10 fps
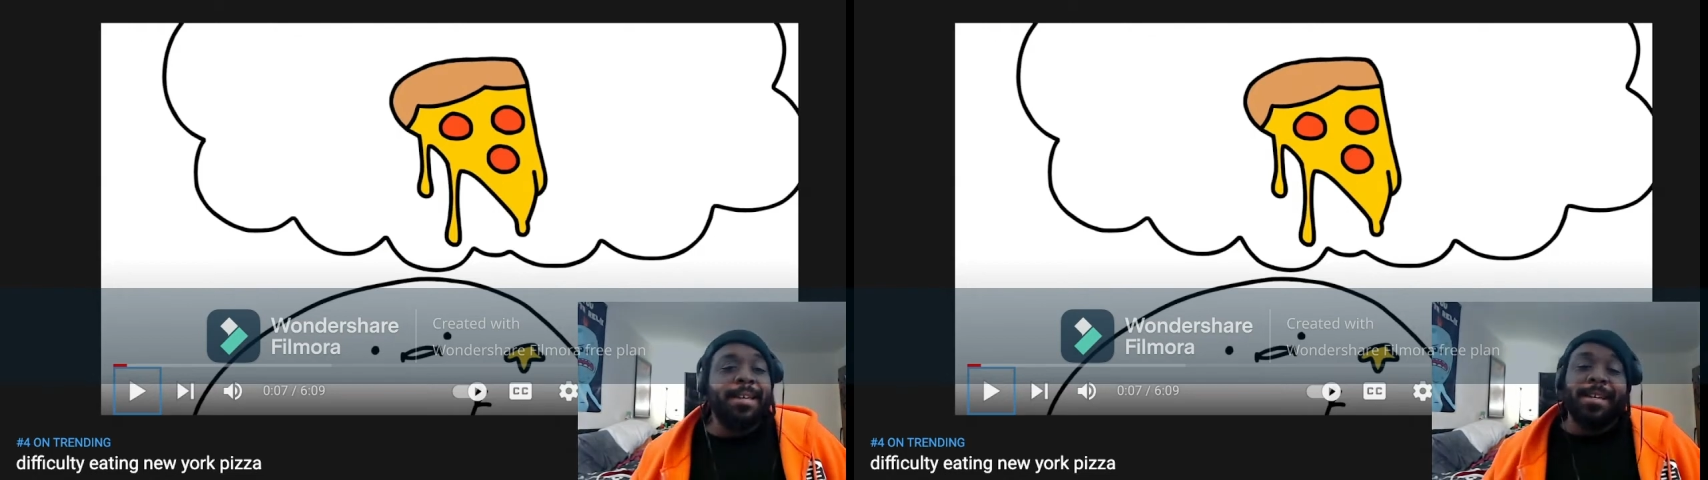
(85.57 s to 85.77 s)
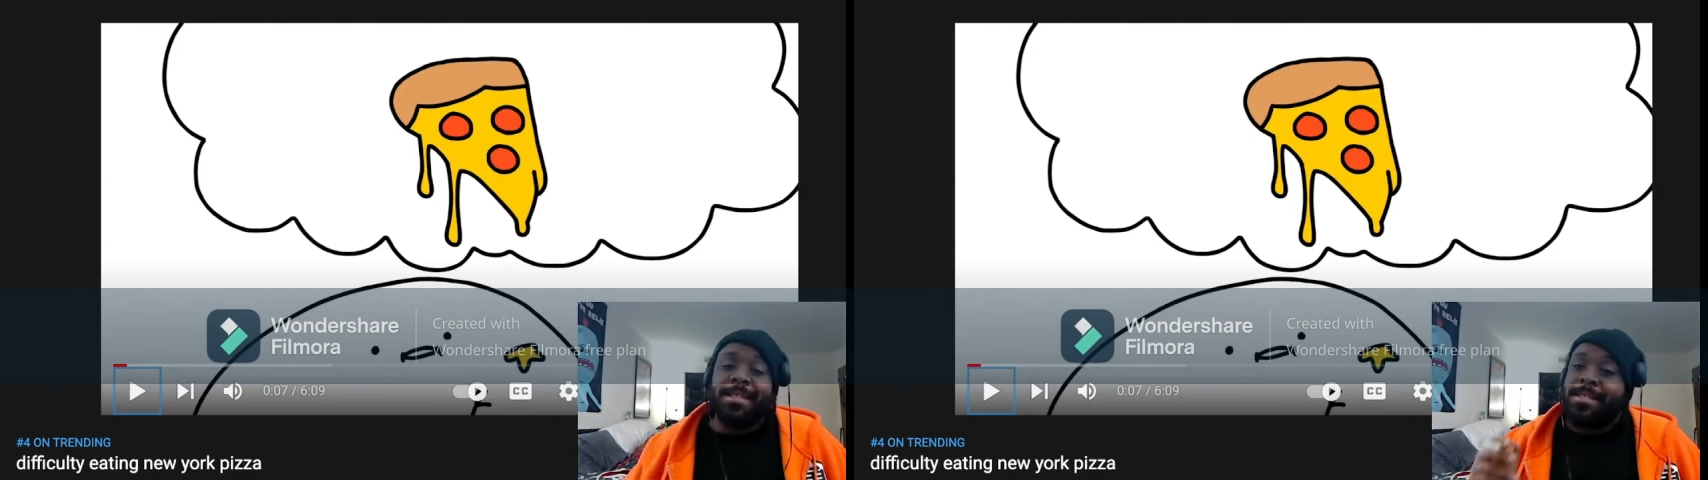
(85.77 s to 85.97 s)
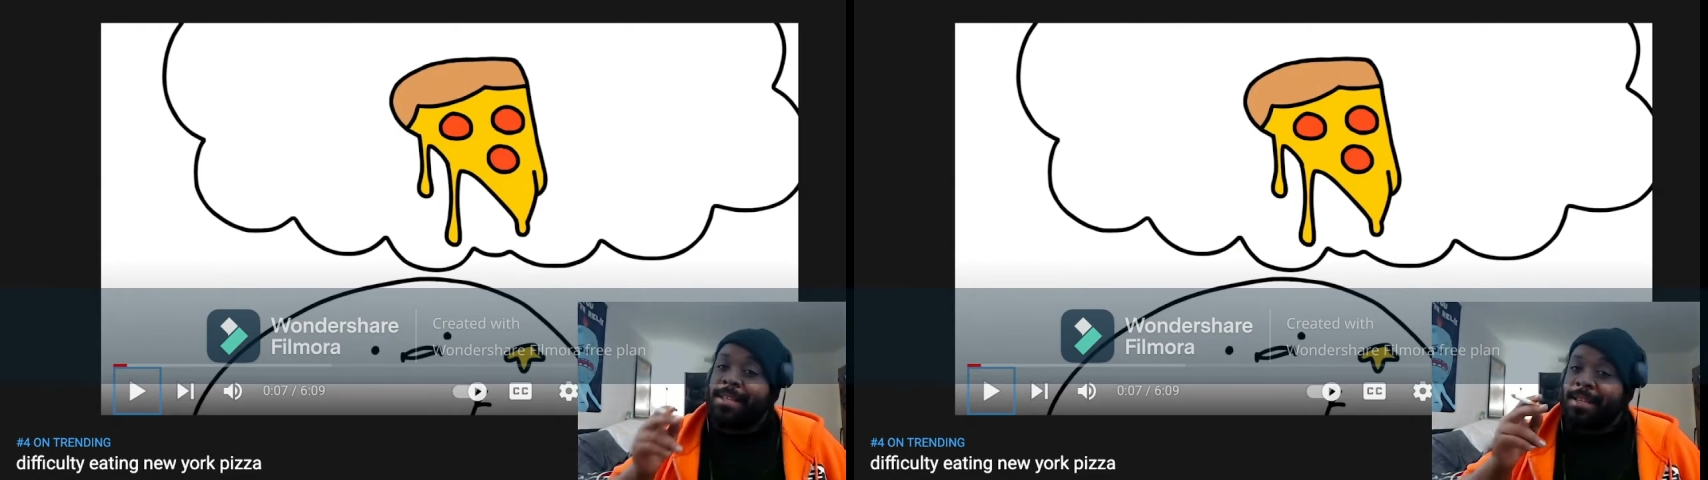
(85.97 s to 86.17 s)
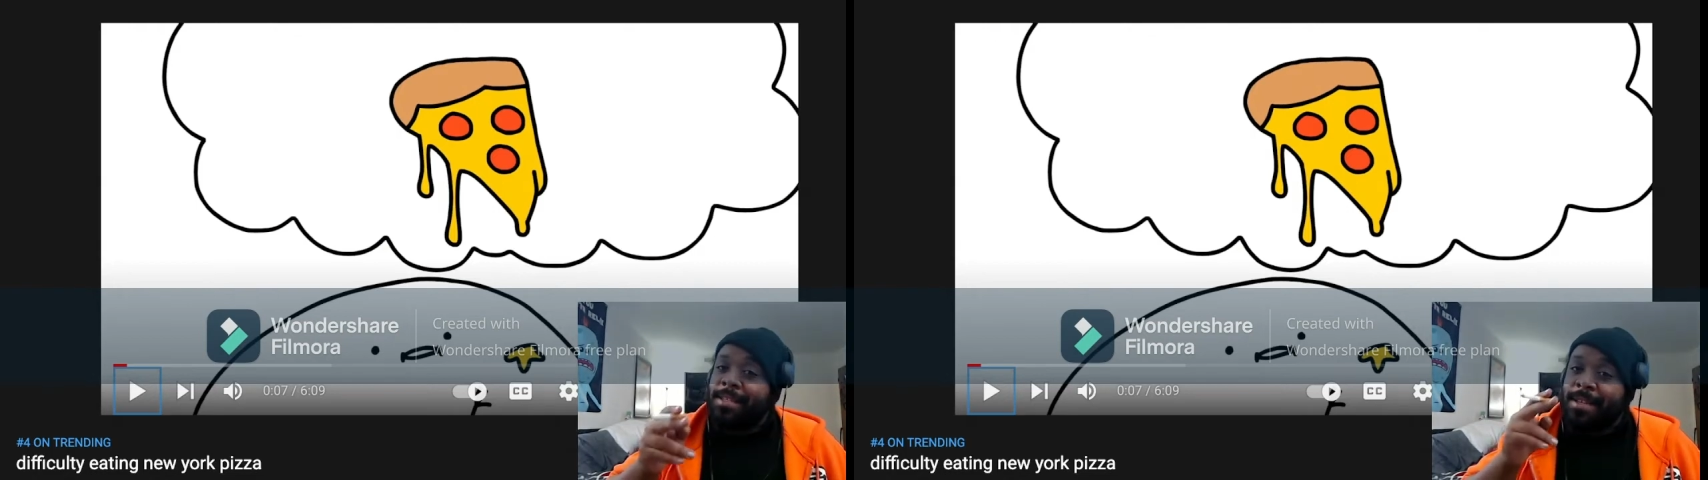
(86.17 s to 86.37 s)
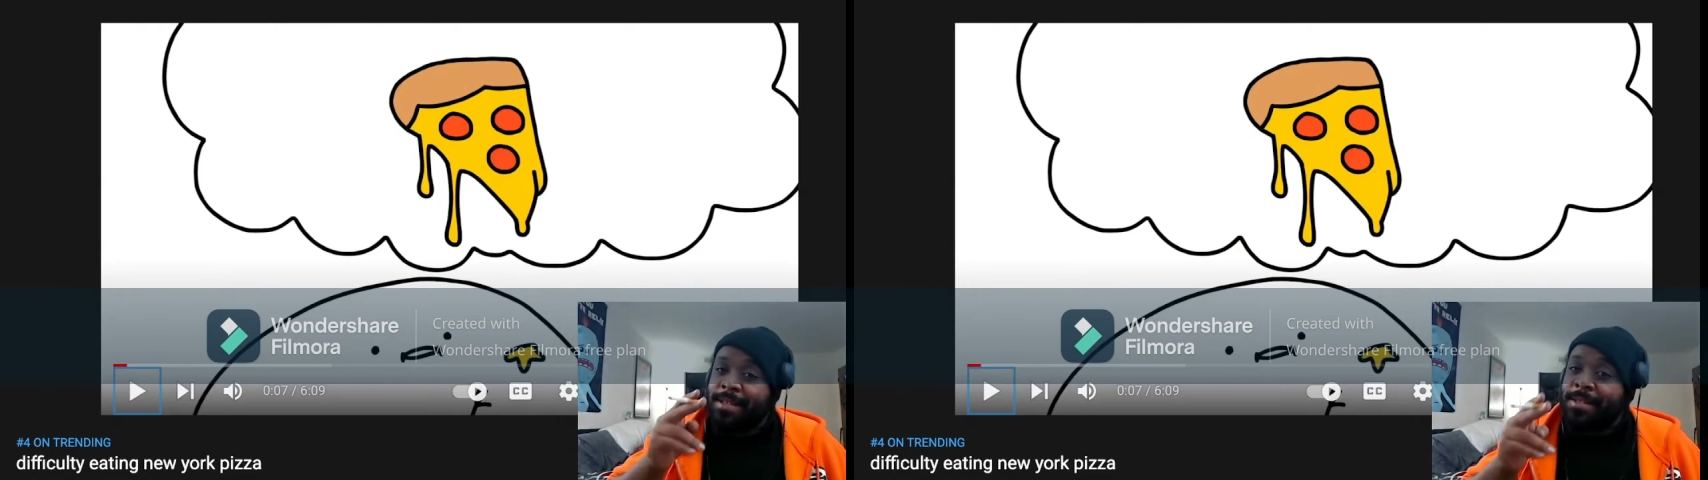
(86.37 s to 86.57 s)
and Jets
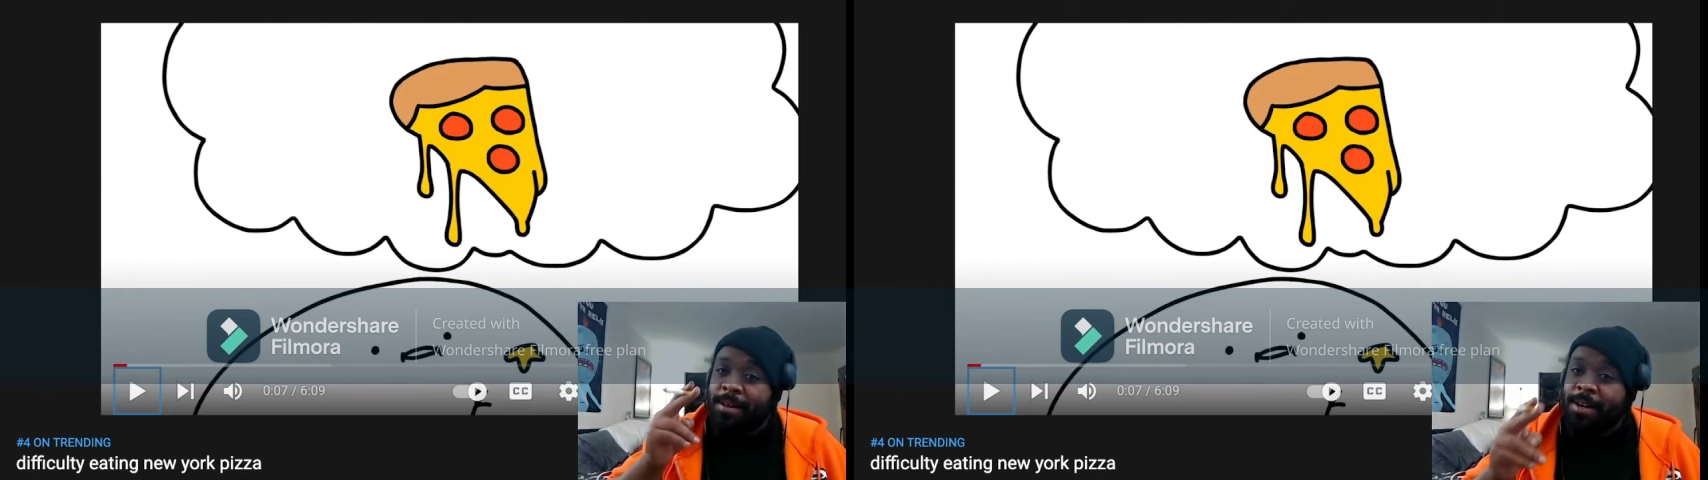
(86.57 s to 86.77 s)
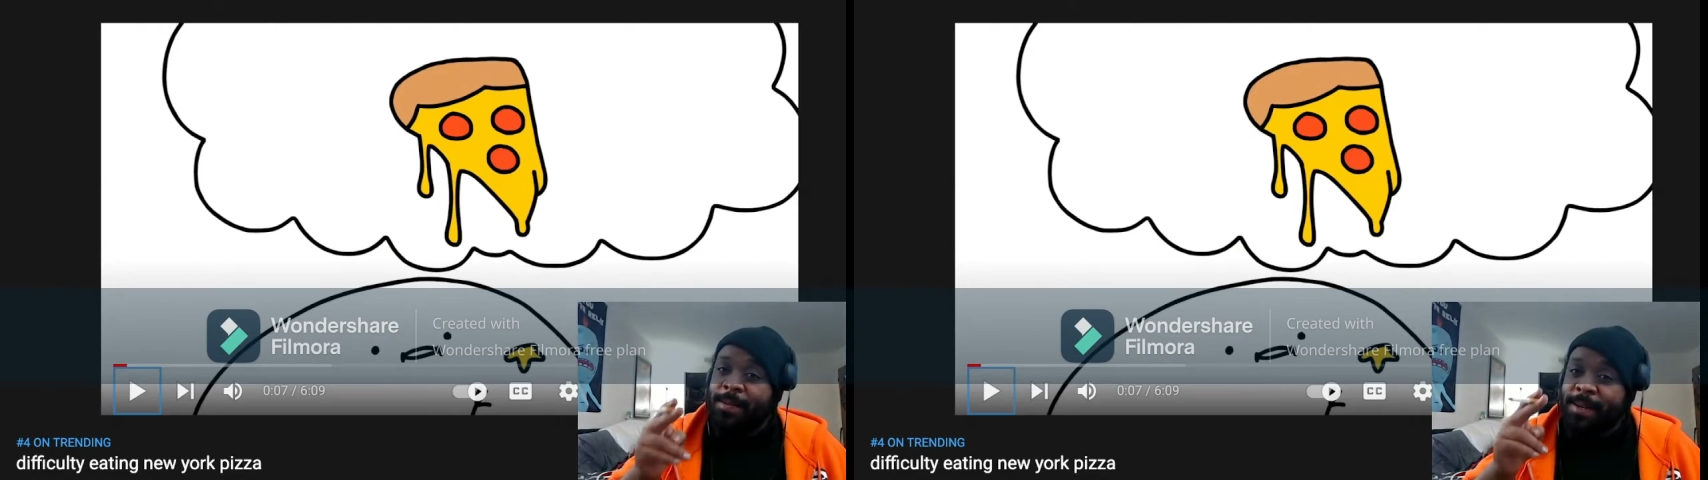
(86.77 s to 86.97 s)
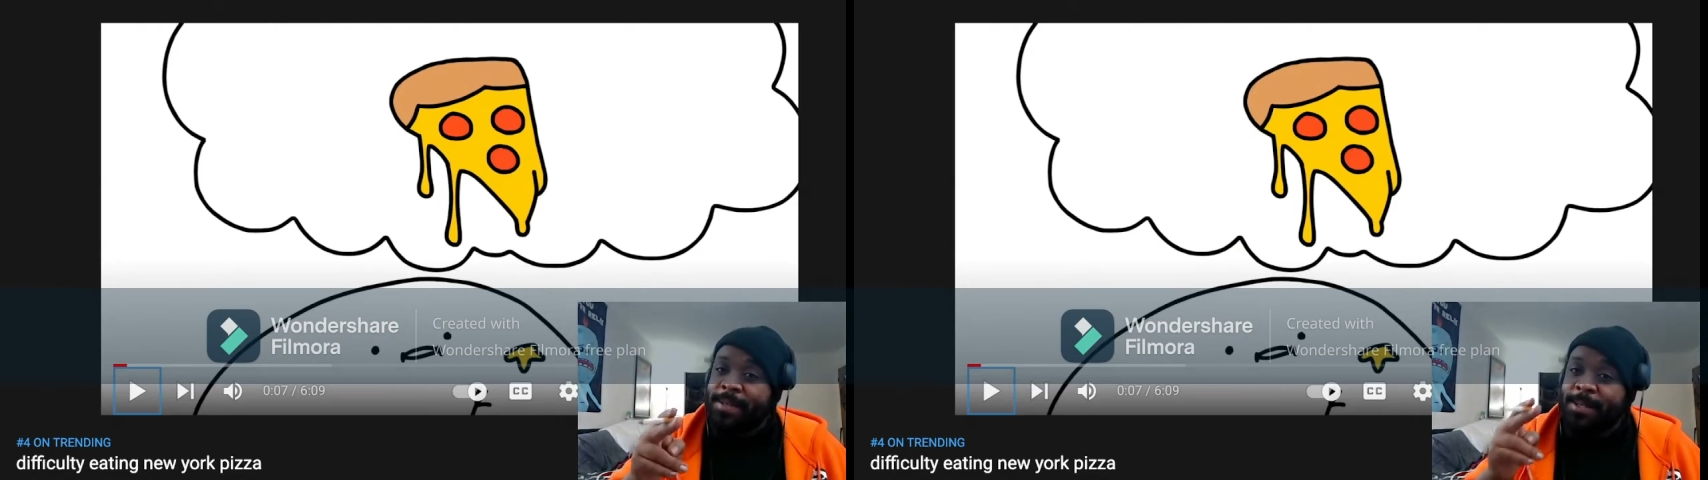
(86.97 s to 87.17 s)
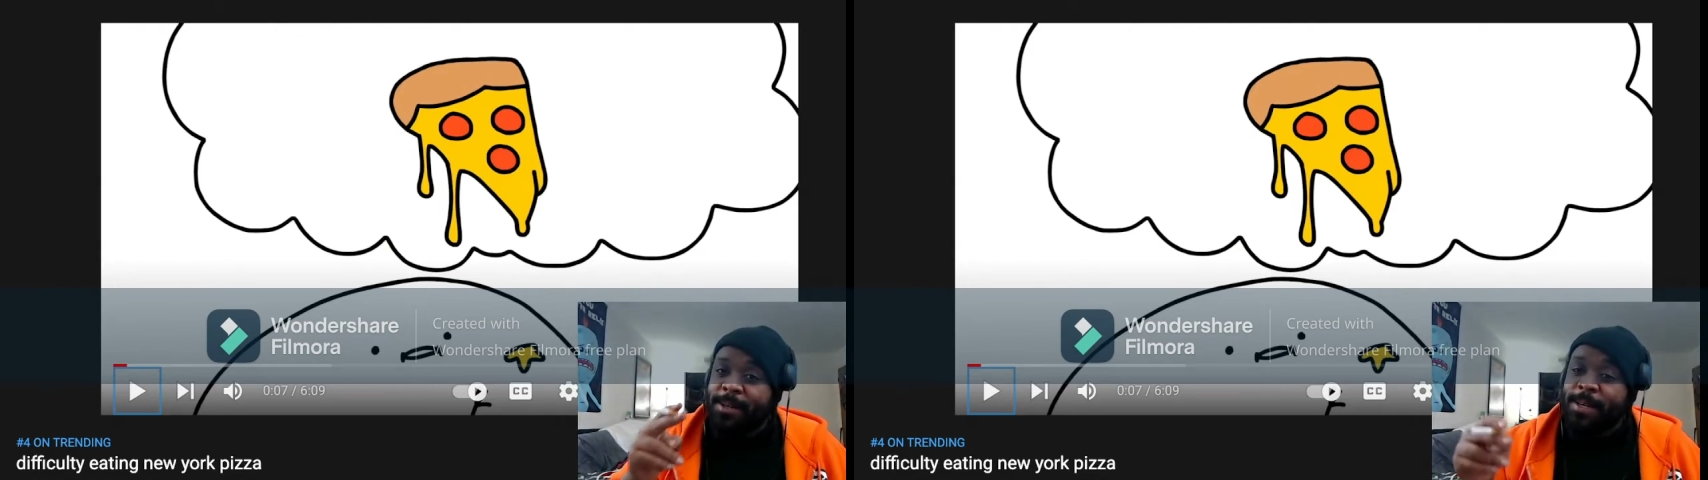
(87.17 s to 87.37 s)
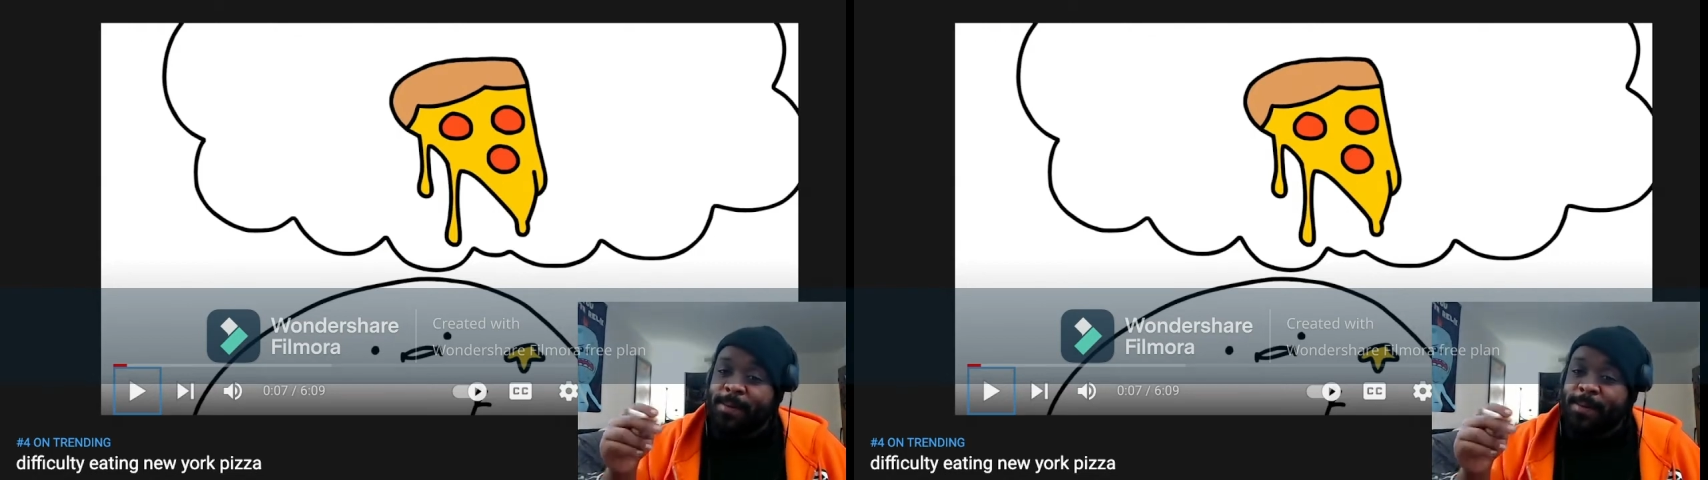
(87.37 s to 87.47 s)
doesn't always agree